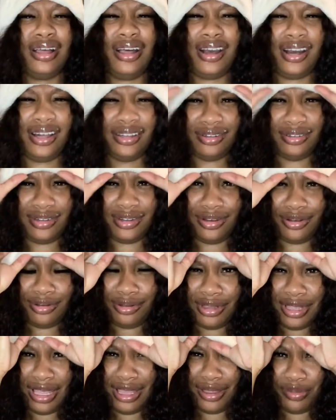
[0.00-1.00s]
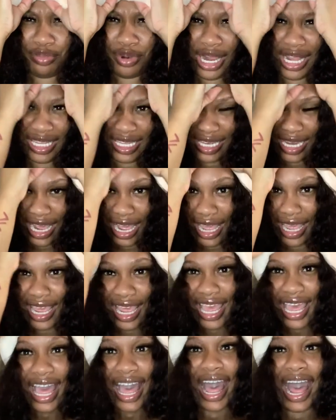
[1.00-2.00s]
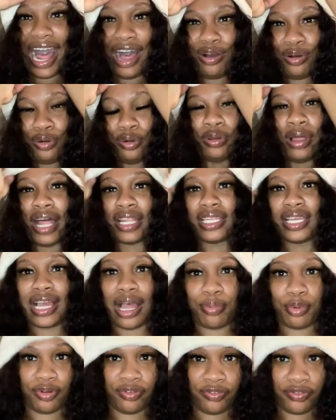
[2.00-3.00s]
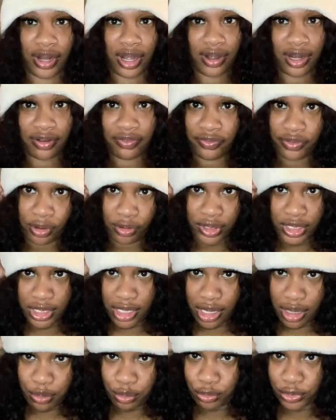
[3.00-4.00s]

I don't know. Probably not. I think I prefer it folded up,